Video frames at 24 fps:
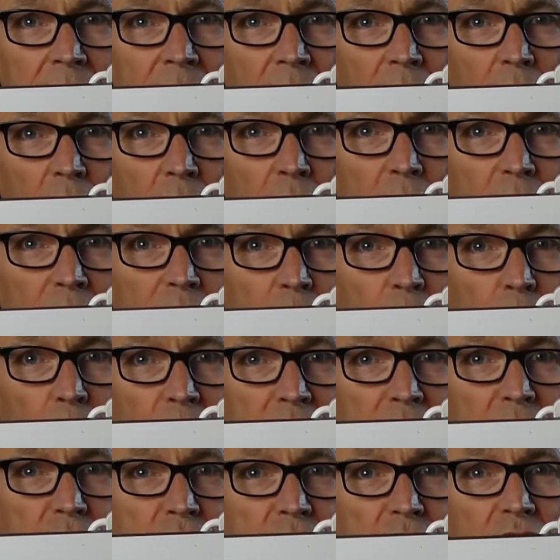over the
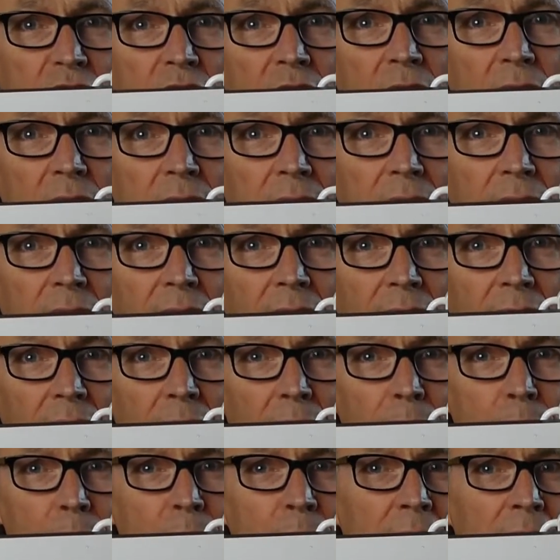winch.
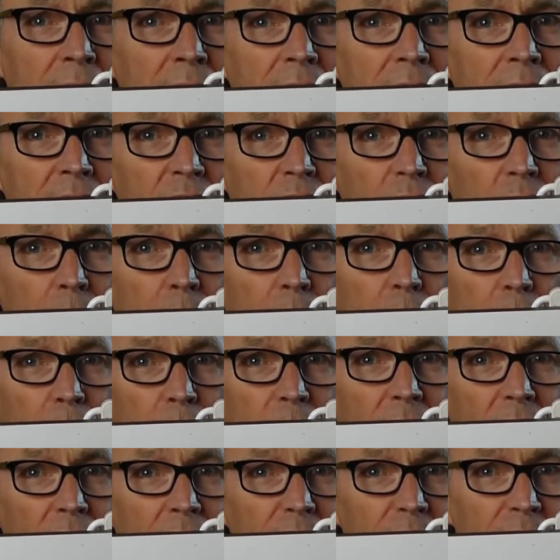So I put
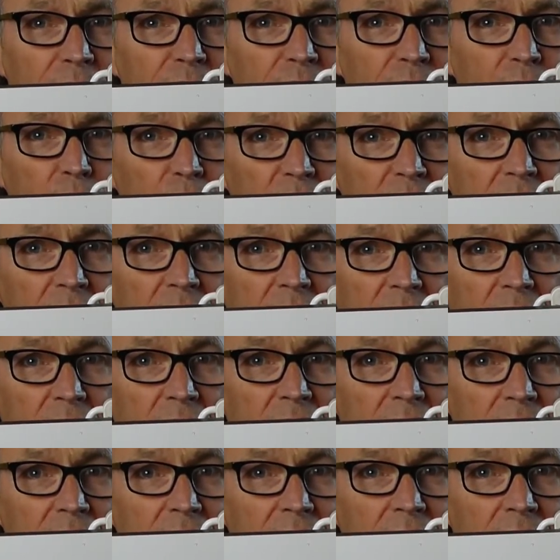my foot into
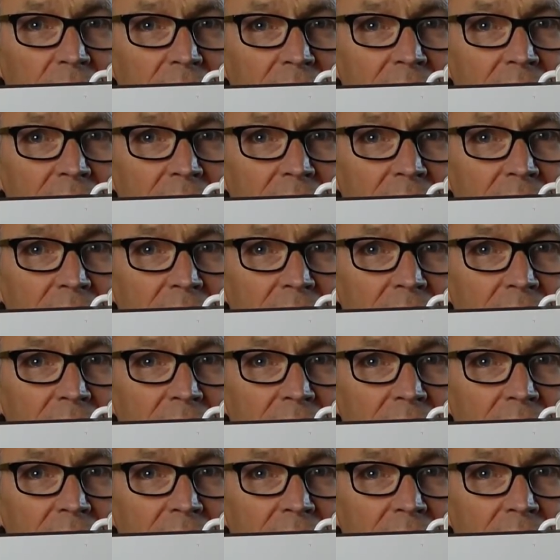the